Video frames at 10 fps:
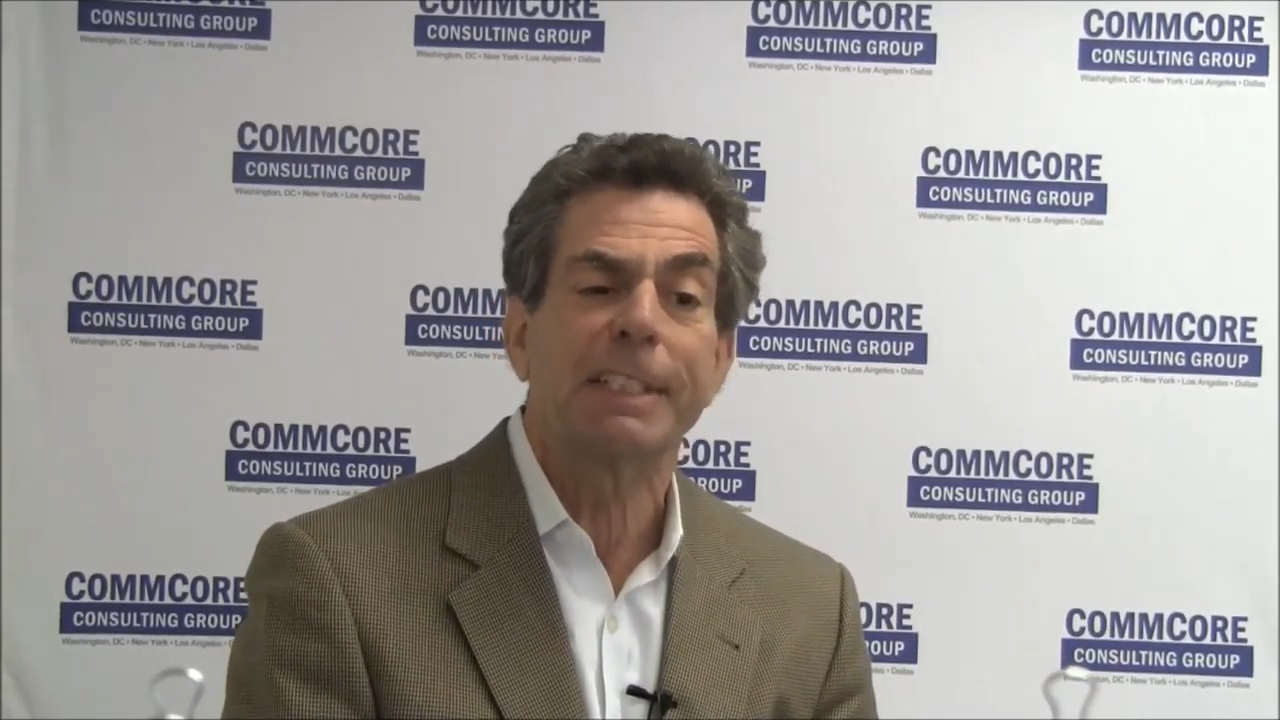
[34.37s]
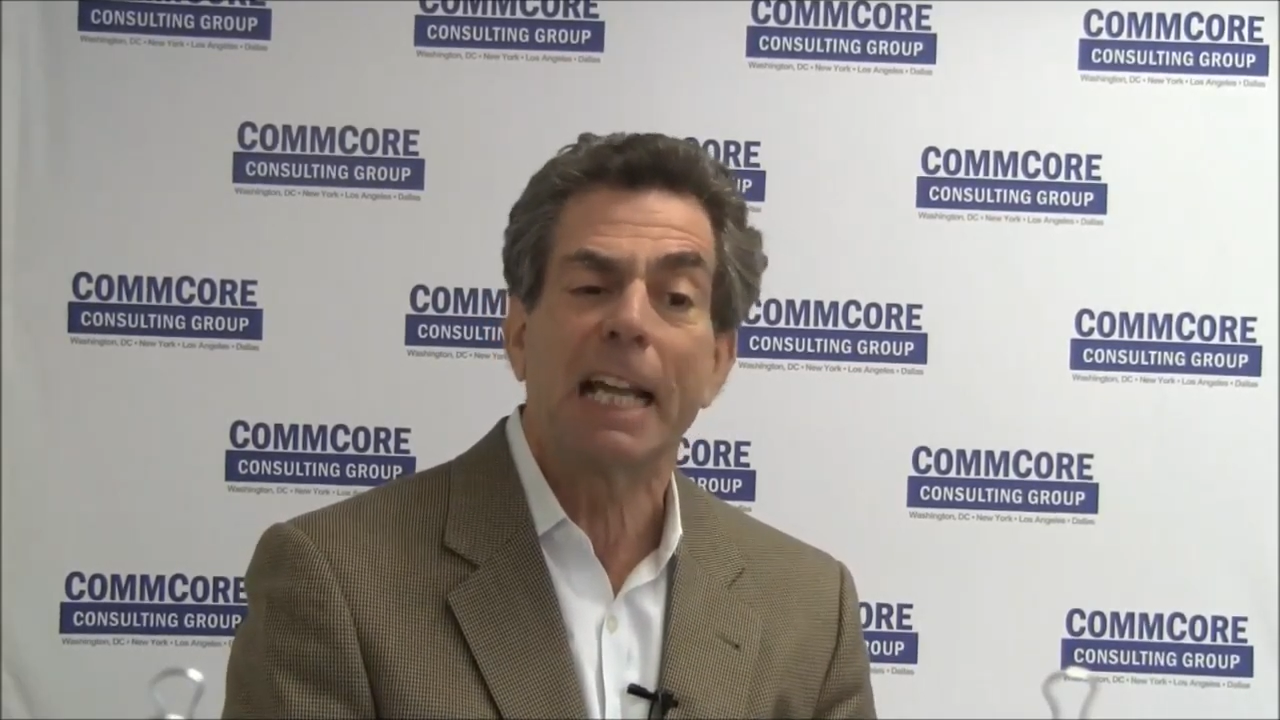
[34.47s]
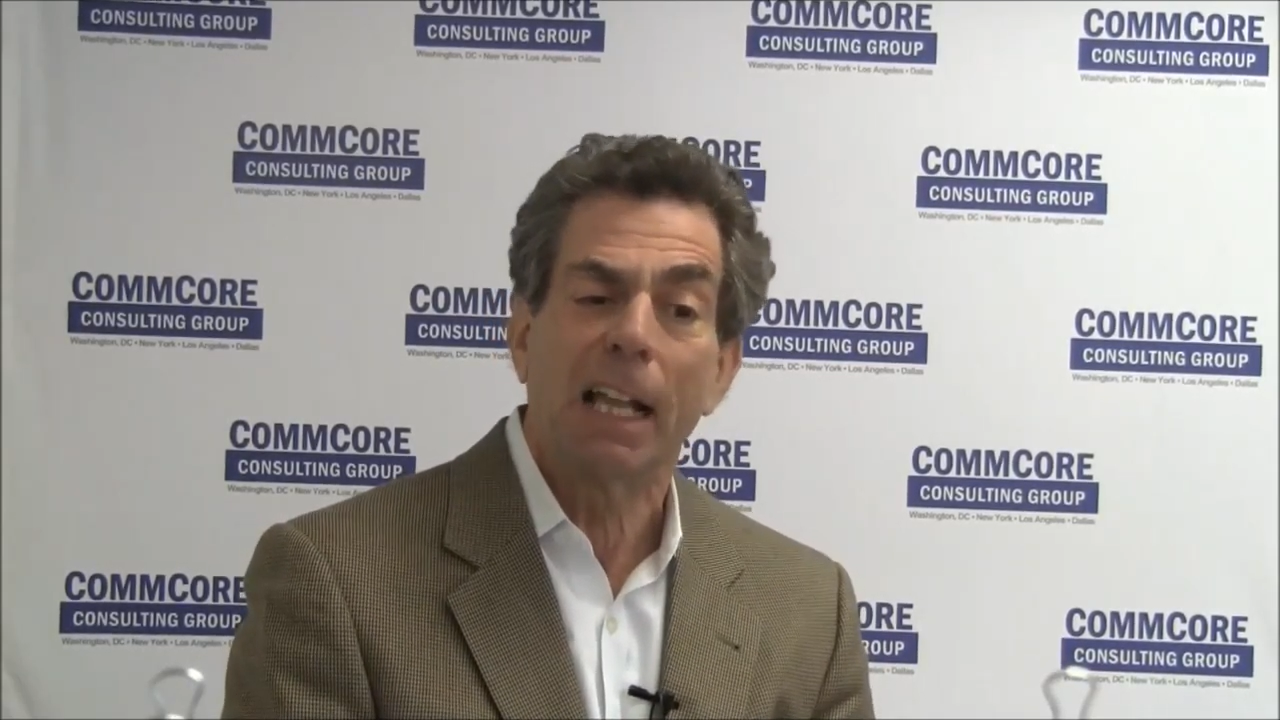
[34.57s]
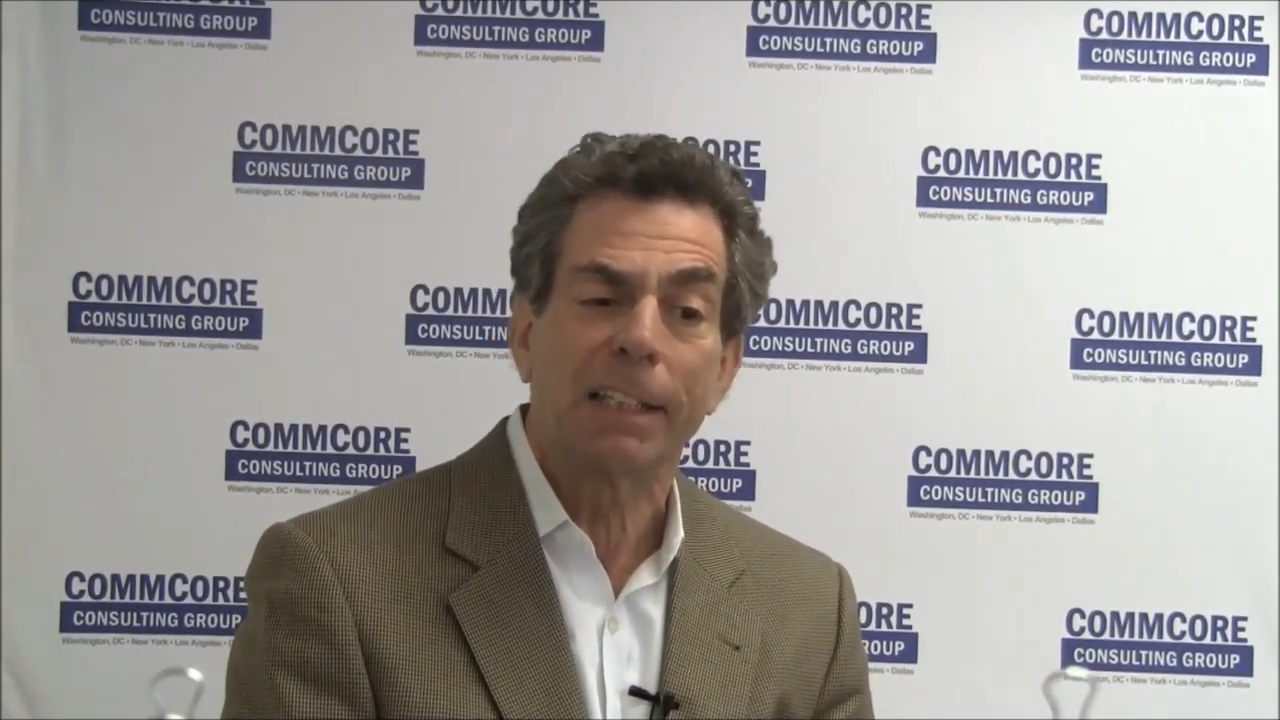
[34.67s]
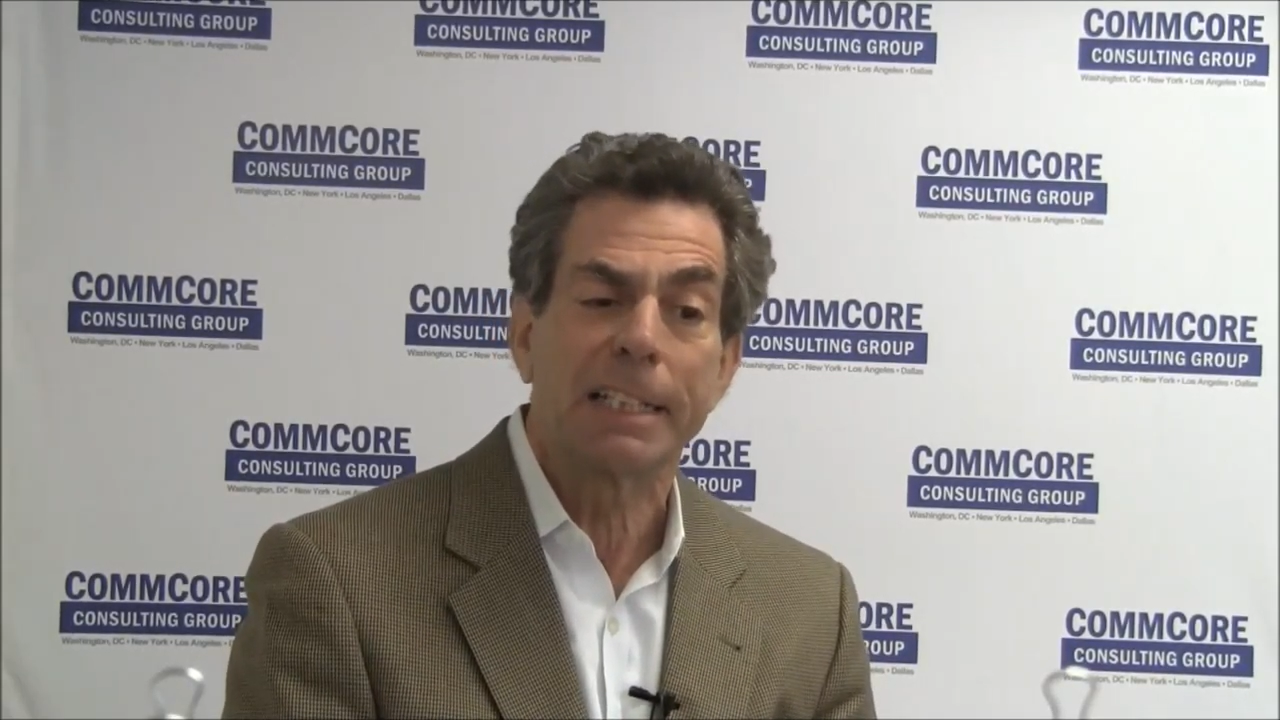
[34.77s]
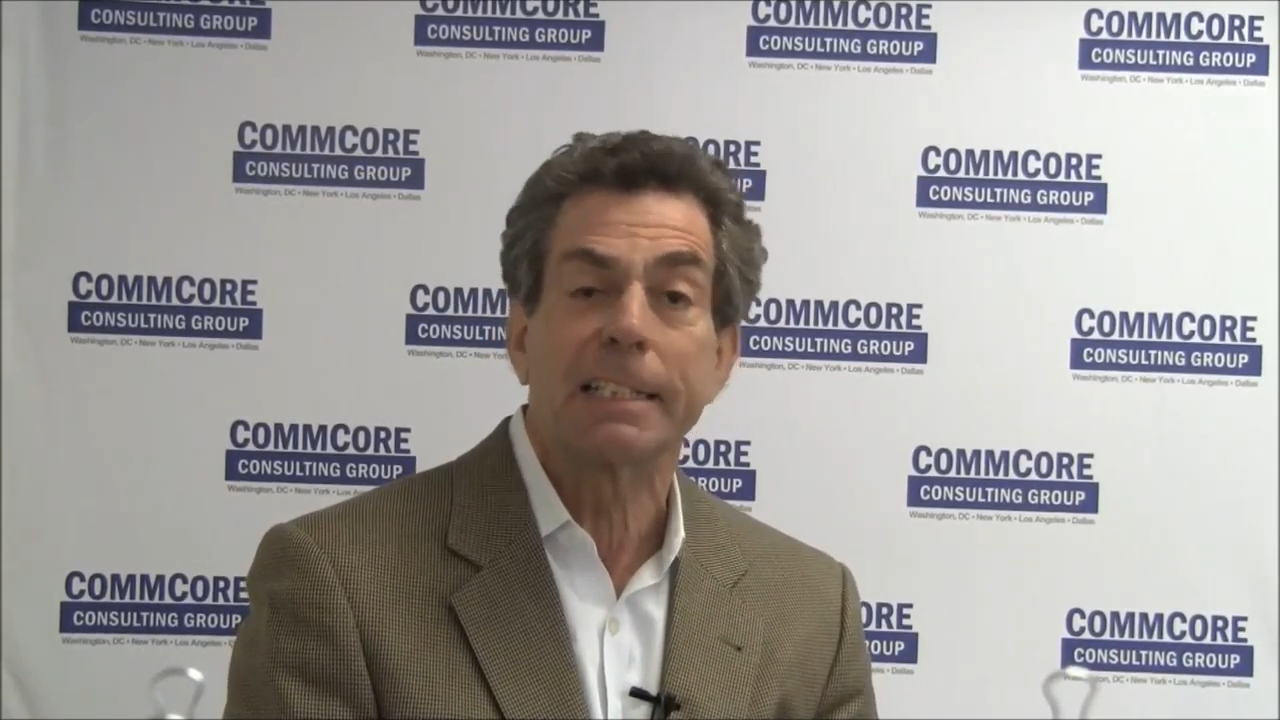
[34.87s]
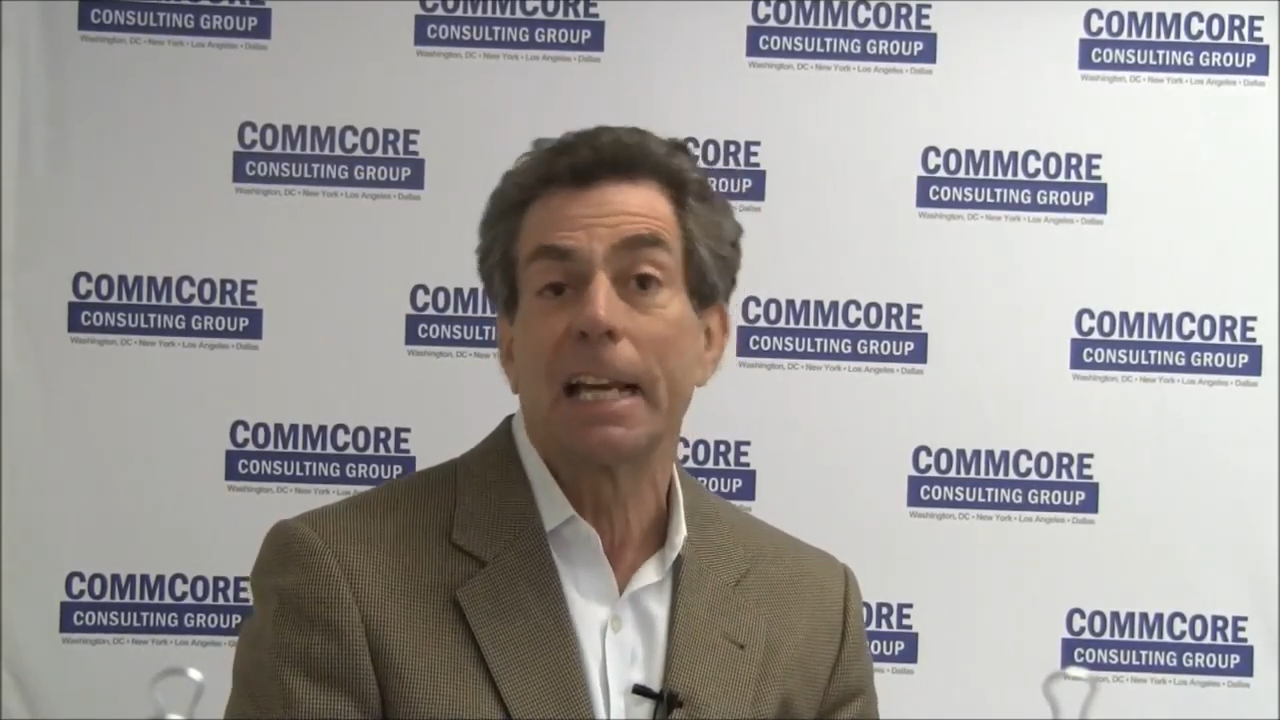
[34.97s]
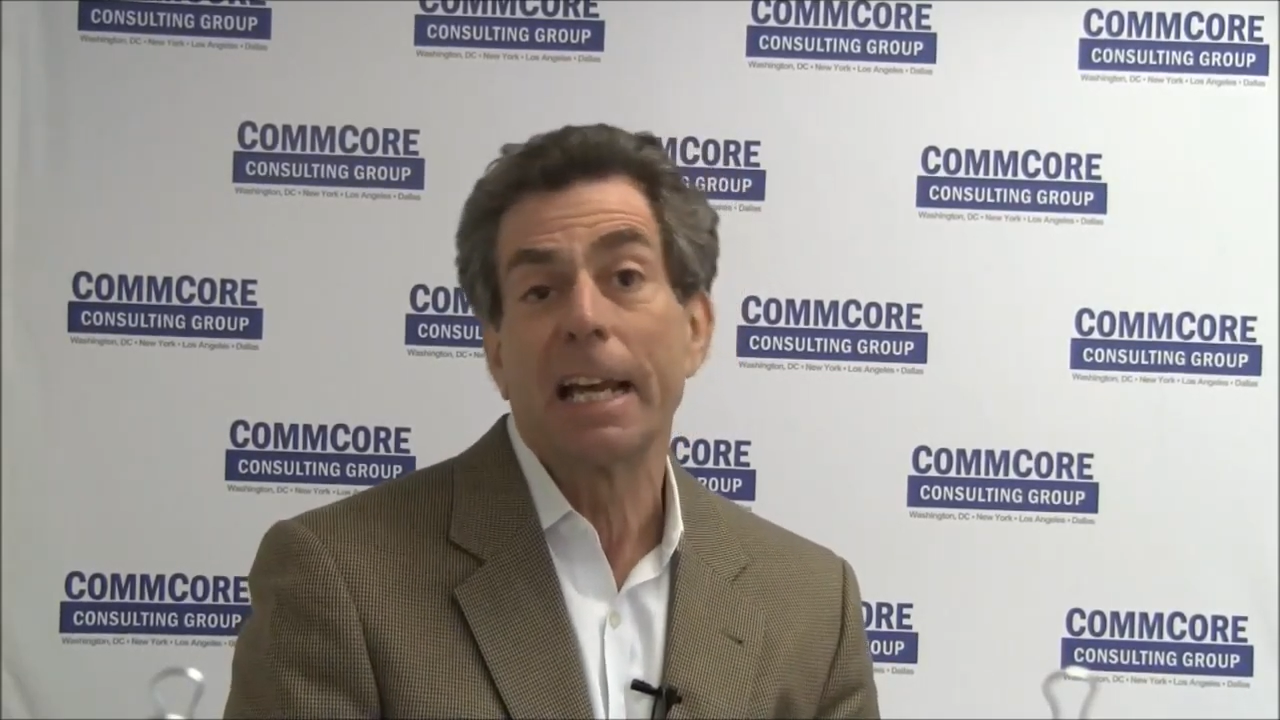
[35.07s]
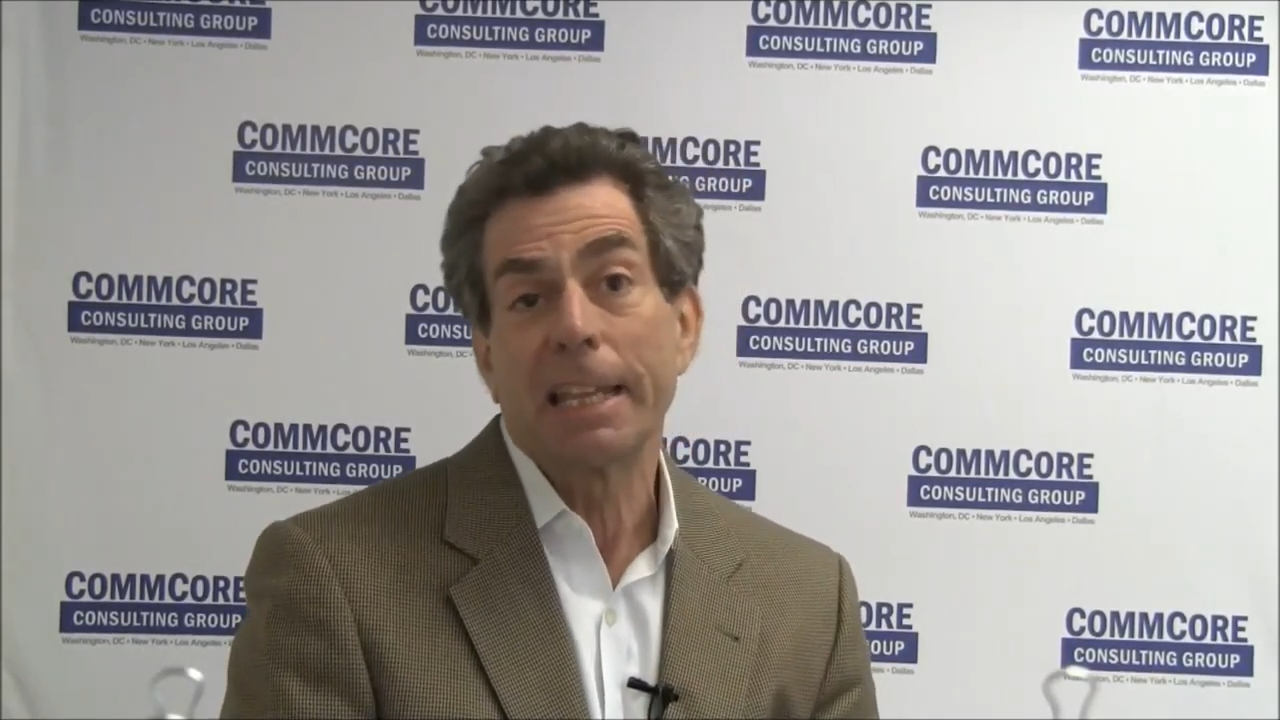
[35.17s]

fatalities